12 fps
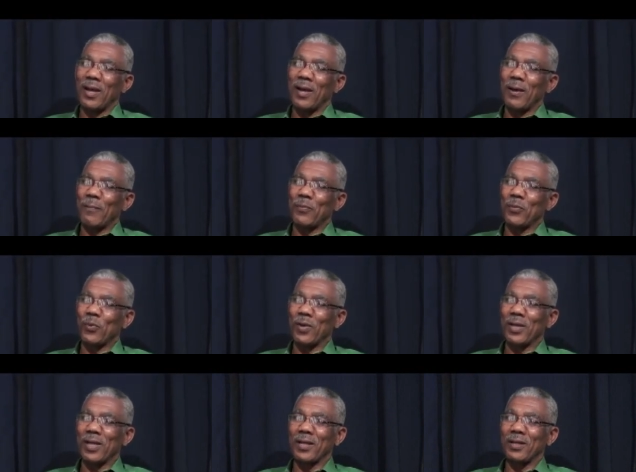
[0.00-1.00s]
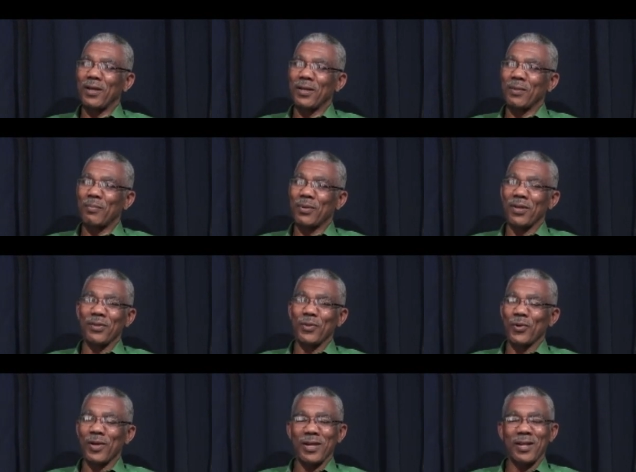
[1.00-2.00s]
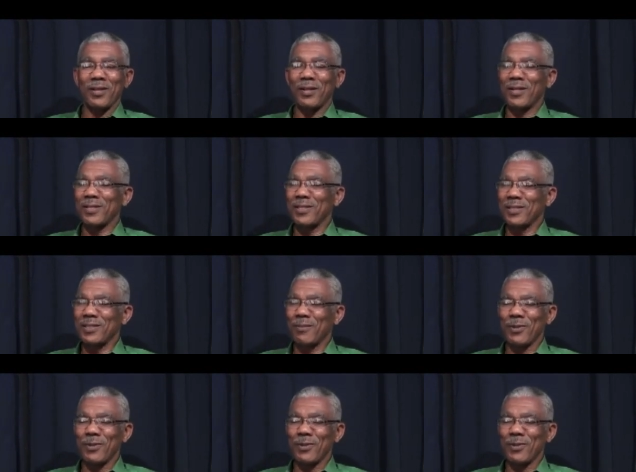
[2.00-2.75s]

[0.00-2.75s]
um, you can get another brother, you can get another sister,